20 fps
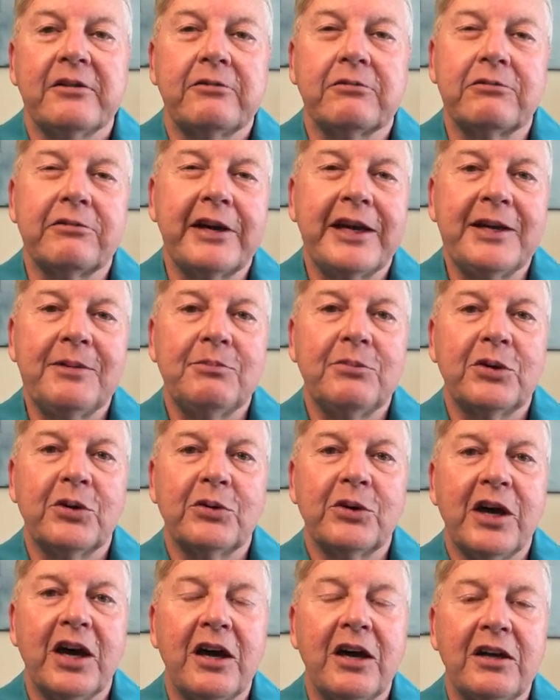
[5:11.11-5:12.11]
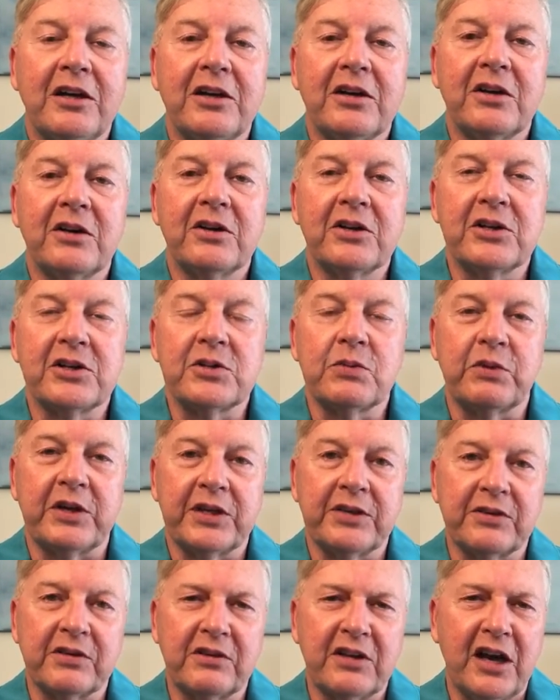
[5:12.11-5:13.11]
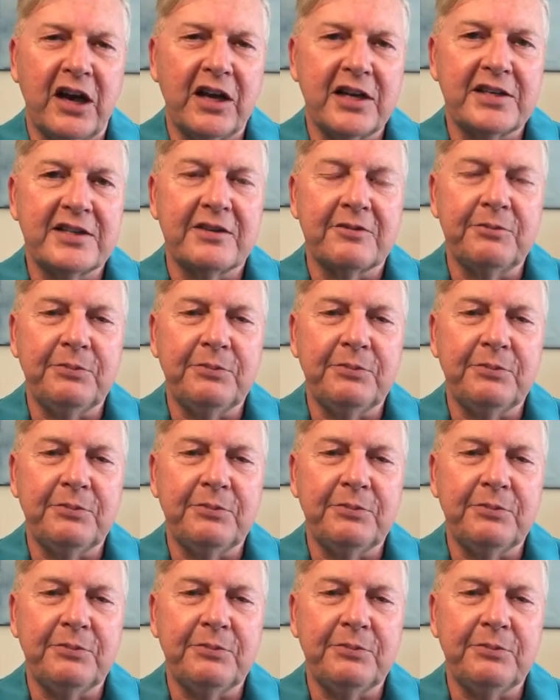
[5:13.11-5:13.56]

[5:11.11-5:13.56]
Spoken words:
rainbow colors with lots